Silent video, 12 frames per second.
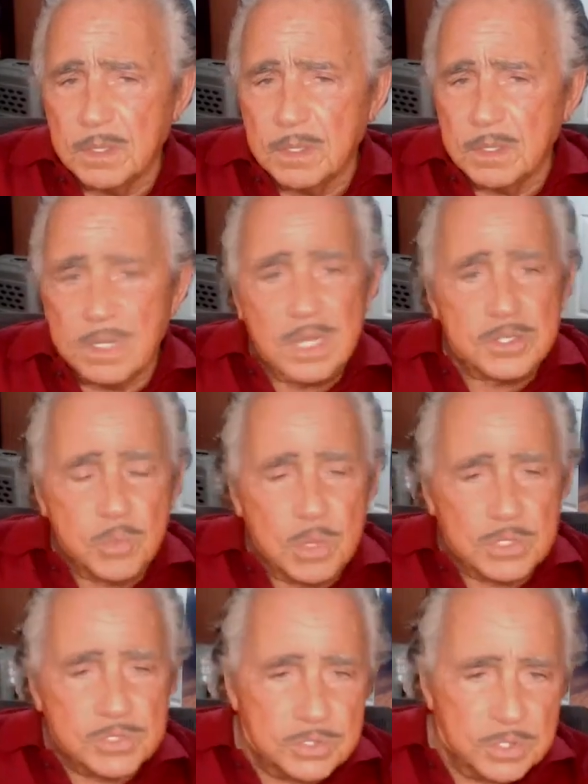Next
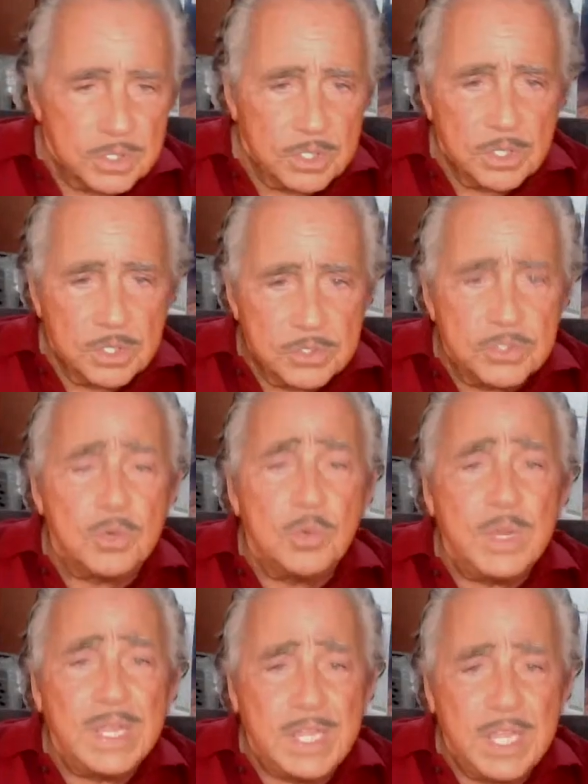question, do
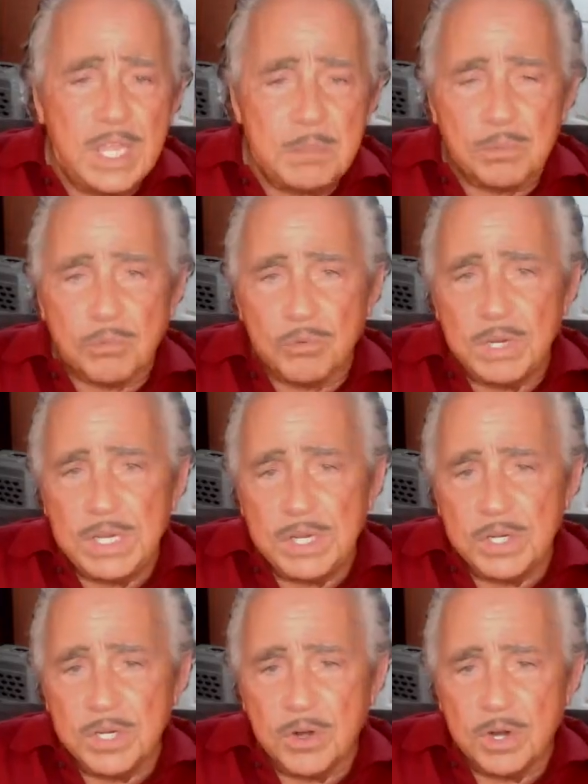we keep
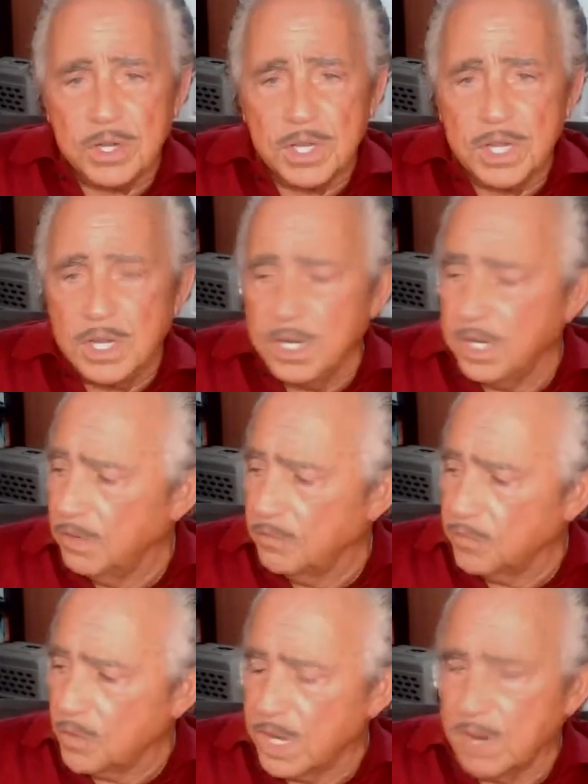reincarnating
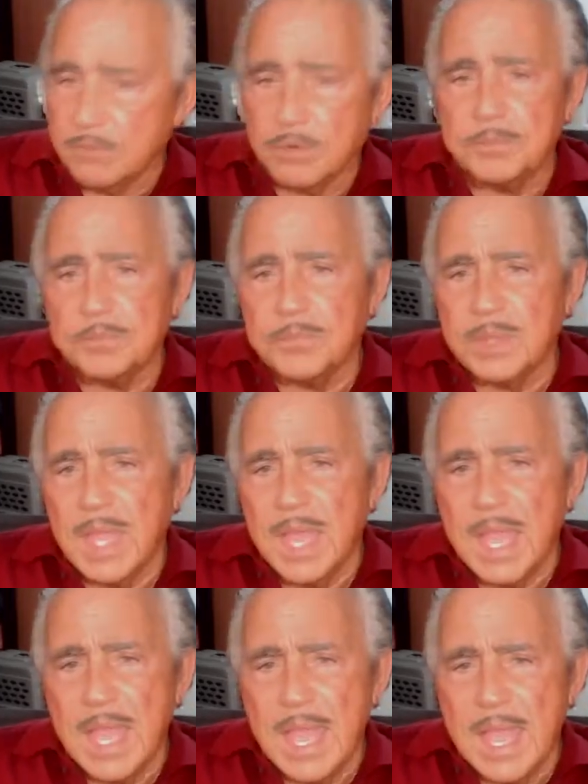forever?
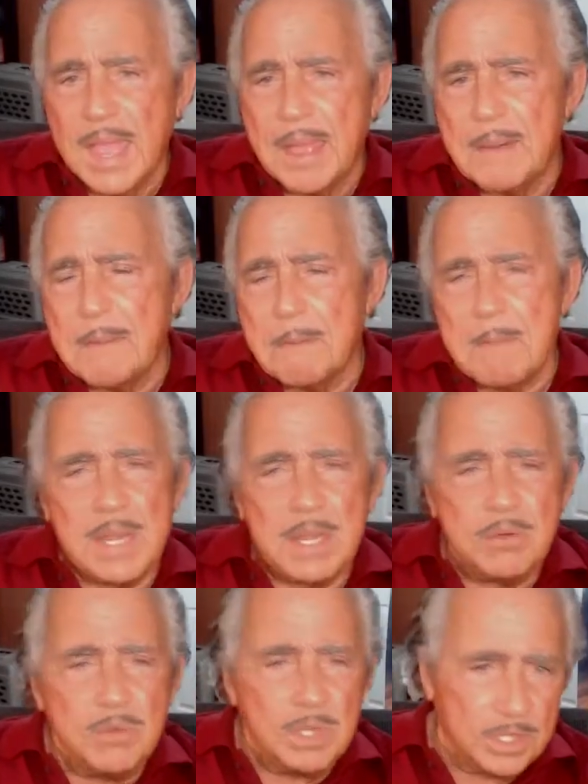Many
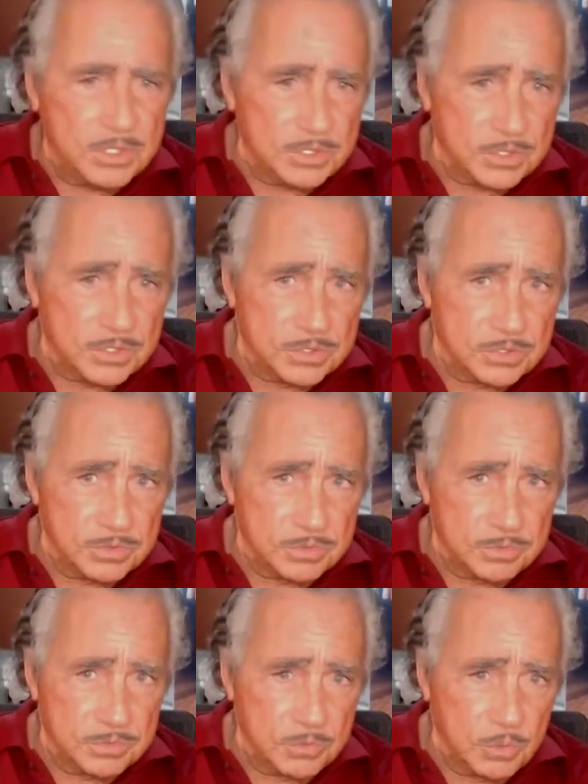religions,
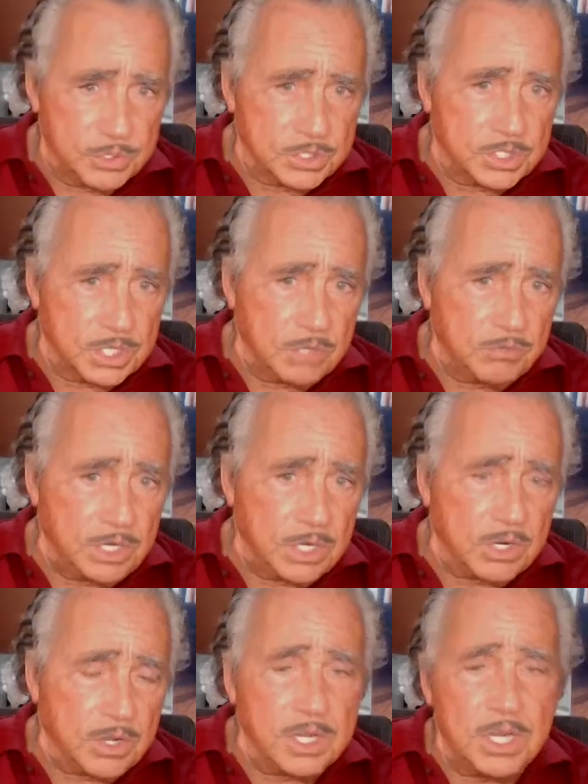which contain
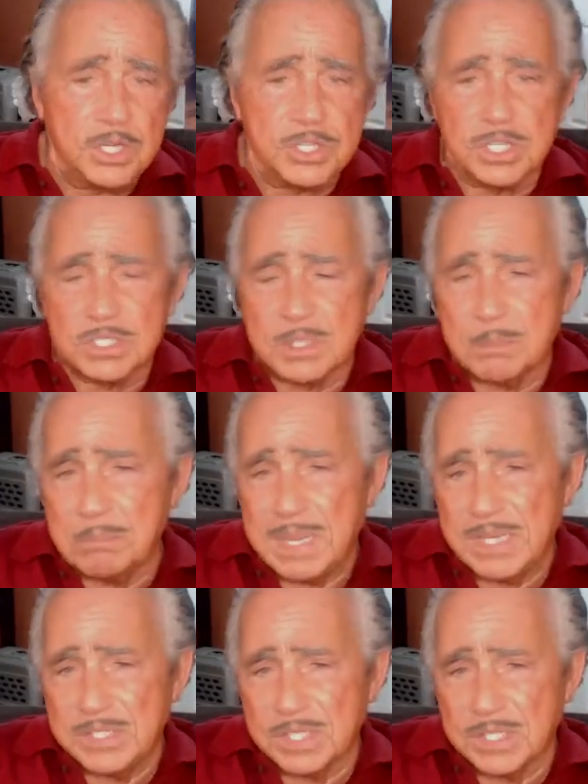reincarnation as a
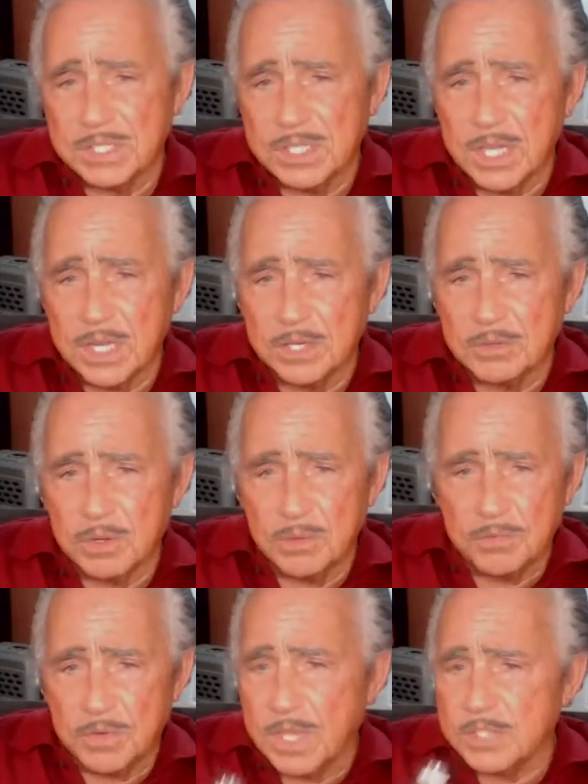basic tenet of
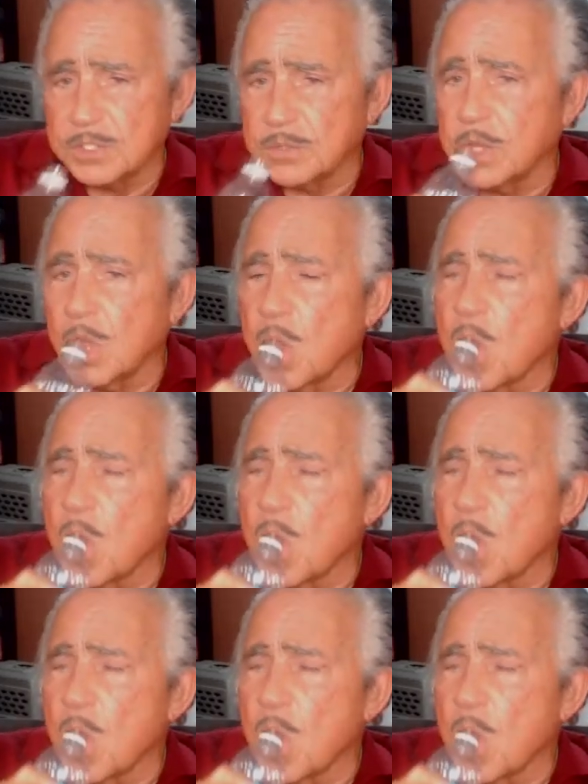philosophy,